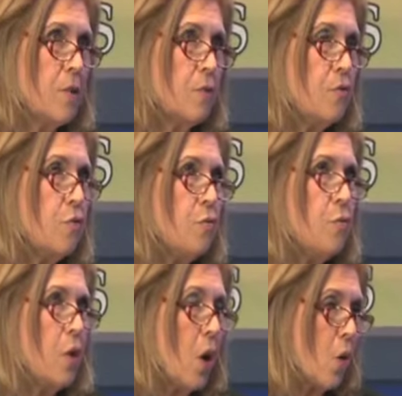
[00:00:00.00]
to, to
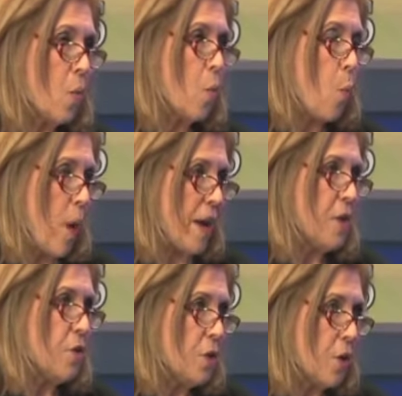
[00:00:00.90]
go when
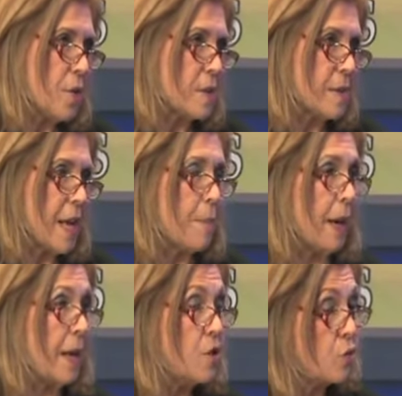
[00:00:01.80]
you know this is happening
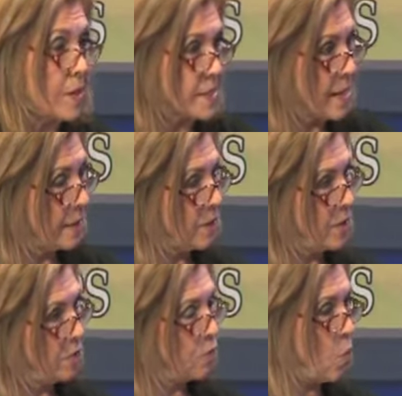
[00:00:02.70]
and trust that little
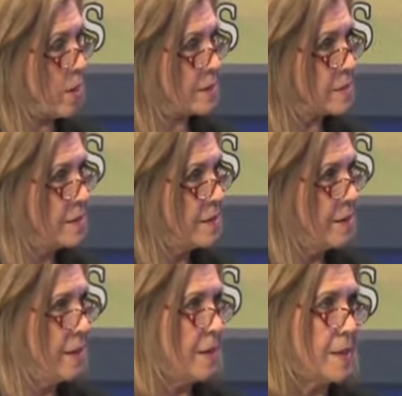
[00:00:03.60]
inner voice mm
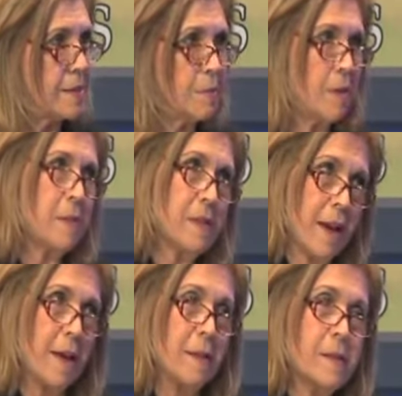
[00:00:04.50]
-hmm. that sometimes says,
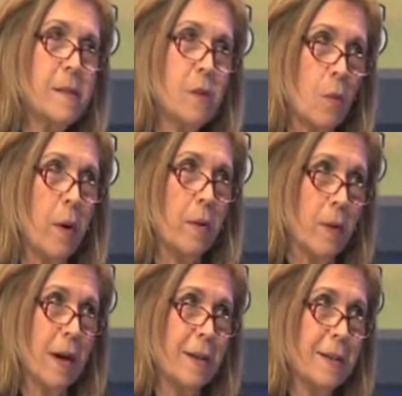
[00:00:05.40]
hey, this isn't quite
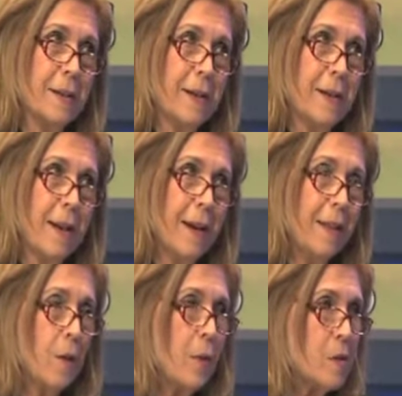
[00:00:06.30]
right. And I
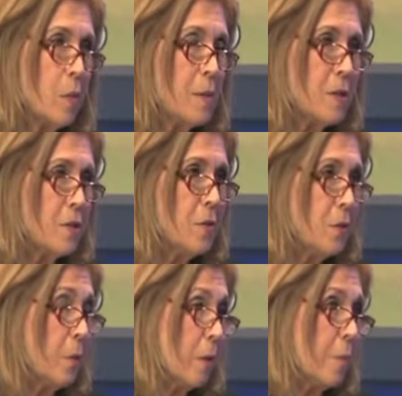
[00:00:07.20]
think we as women too, you
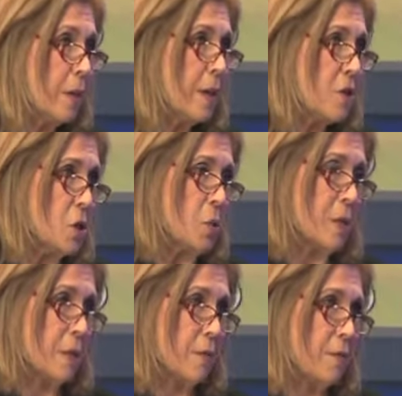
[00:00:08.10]
know, we're pretty
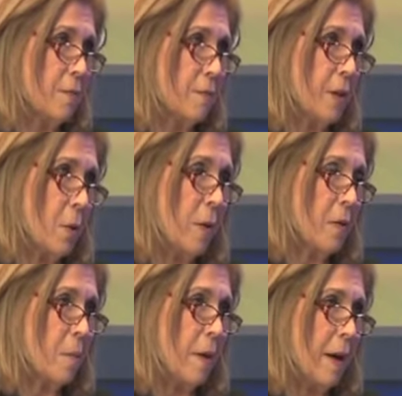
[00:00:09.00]
intuitive you know, with
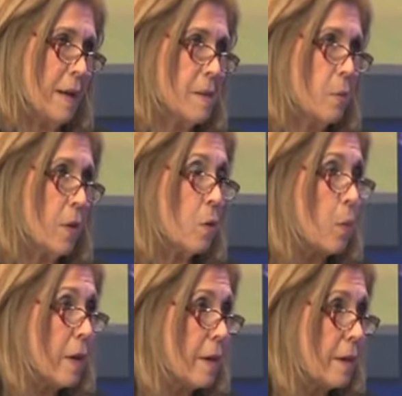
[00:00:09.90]
our bodies, whether
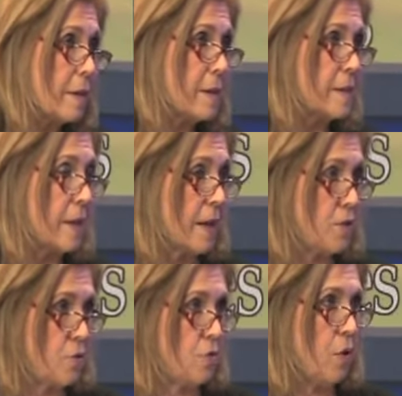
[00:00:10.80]
we mm -hmm. decide
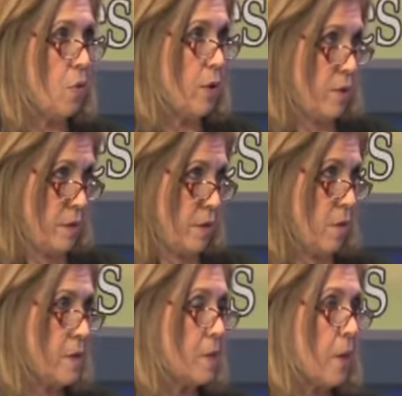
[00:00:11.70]
to go with
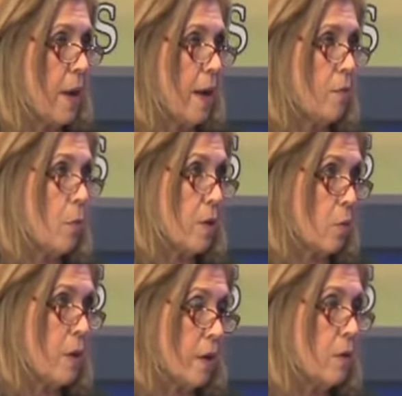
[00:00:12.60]
thoughts that we have or whether
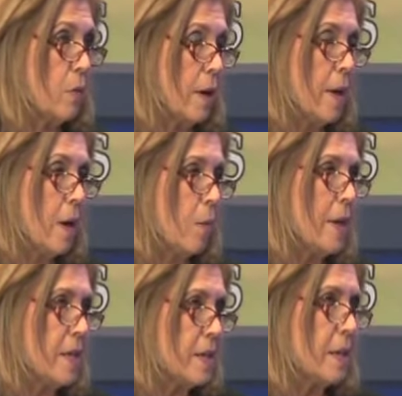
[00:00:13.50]
we ignore it. We
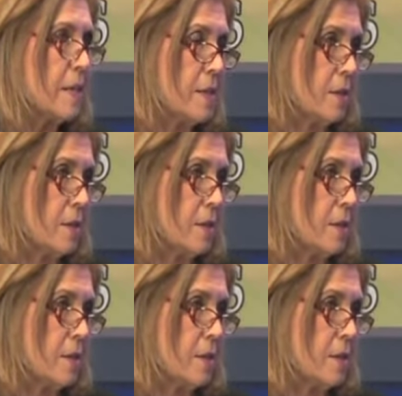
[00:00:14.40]
need to listen